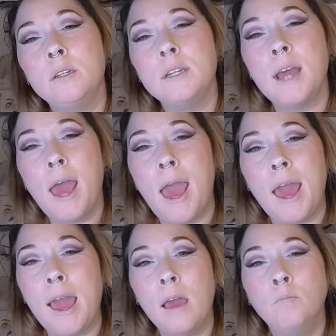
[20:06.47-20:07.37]

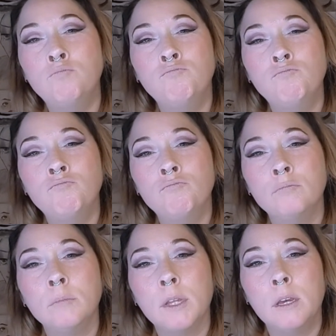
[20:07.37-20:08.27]
today.
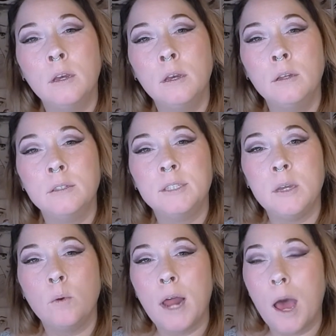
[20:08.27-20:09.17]
See
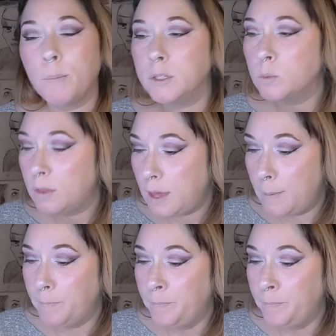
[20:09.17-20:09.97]
what happens with it.